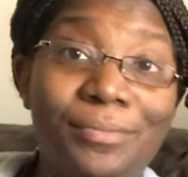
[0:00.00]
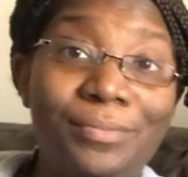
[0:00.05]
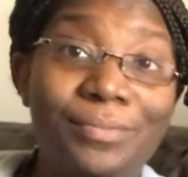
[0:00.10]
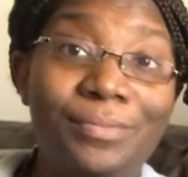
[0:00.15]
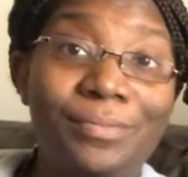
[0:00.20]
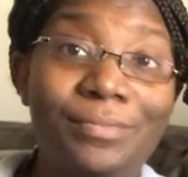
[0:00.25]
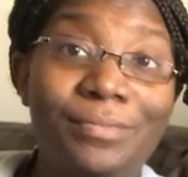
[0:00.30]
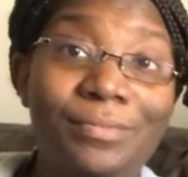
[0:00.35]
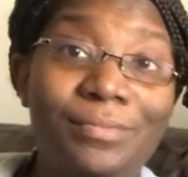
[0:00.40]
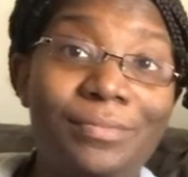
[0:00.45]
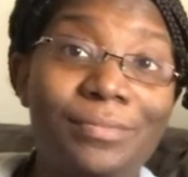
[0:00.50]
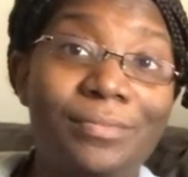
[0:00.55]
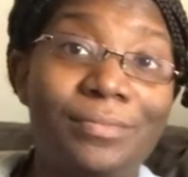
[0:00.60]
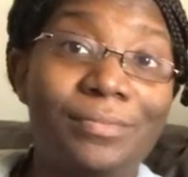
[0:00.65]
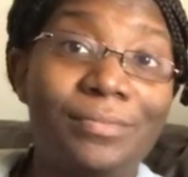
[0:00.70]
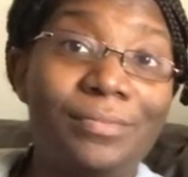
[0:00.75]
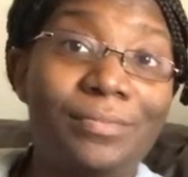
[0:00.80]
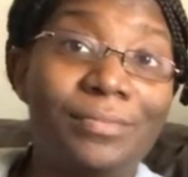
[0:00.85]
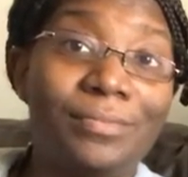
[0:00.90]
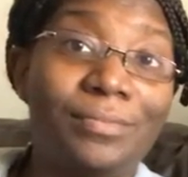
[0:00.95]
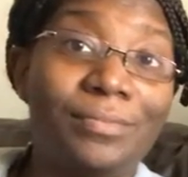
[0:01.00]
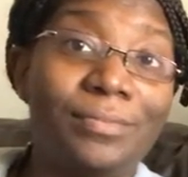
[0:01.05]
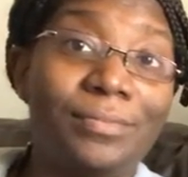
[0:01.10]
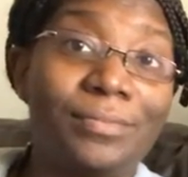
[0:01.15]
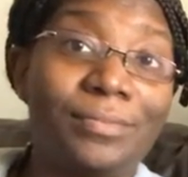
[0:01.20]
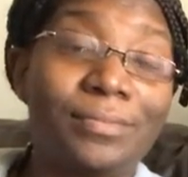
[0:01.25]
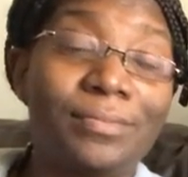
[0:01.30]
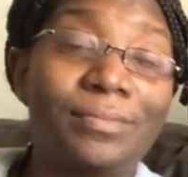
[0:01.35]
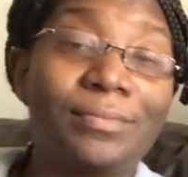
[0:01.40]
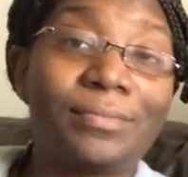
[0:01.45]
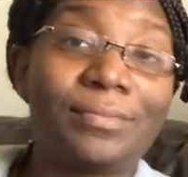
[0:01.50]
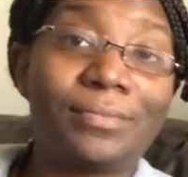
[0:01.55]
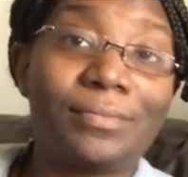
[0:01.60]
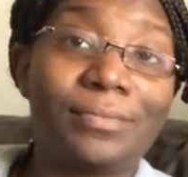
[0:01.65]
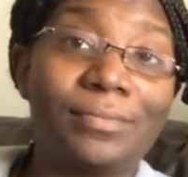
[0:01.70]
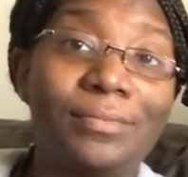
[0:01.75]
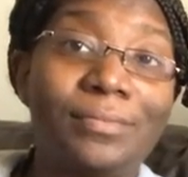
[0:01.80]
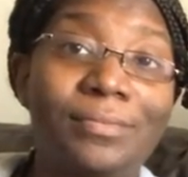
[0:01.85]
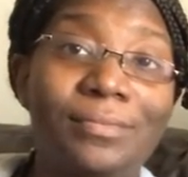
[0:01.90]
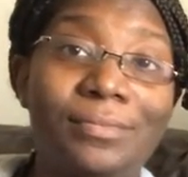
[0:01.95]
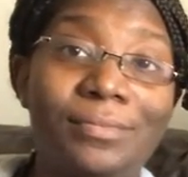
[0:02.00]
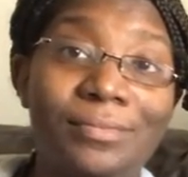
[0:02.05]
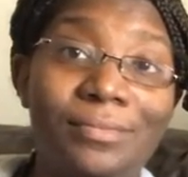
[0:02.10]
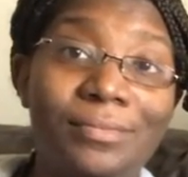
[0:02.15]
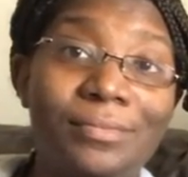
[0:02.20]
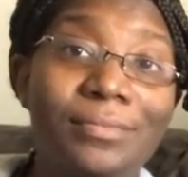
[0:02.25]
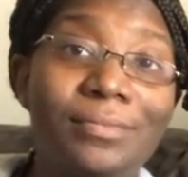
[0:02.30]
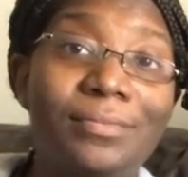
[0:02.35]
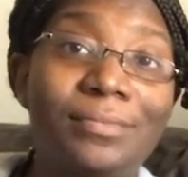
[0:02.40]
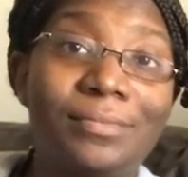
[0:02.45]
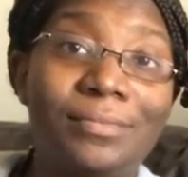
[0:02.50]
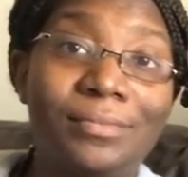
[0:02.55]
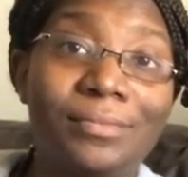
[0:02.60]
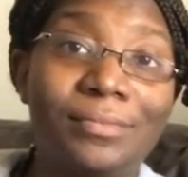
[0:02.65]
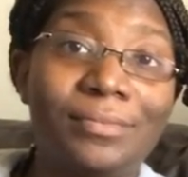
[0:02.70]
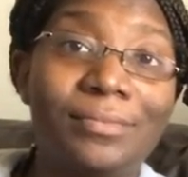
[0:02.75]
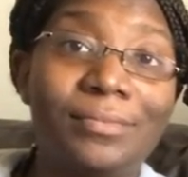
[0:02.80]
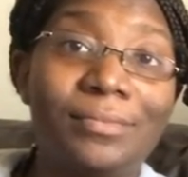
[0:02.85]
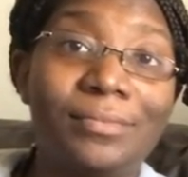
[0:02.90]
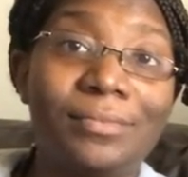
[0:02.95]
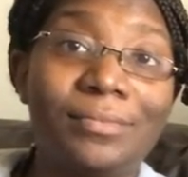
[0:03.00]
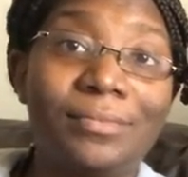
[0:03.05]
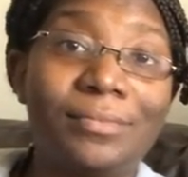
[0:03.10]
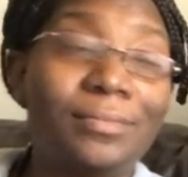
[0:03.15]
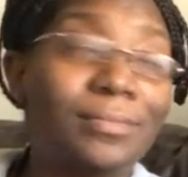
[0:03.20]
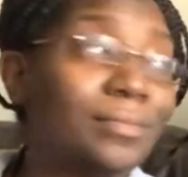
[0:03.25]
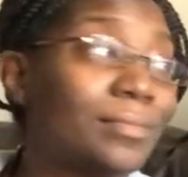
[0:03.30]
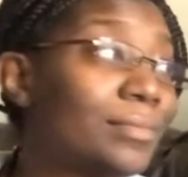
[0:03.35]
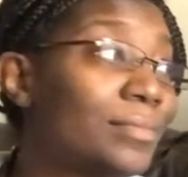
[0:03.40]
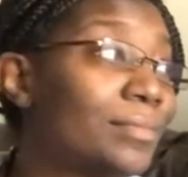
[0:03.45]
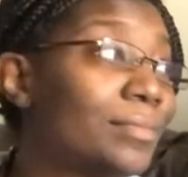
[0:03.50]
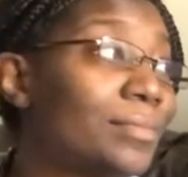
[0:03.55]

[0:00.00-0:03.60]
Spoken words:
(not speaking)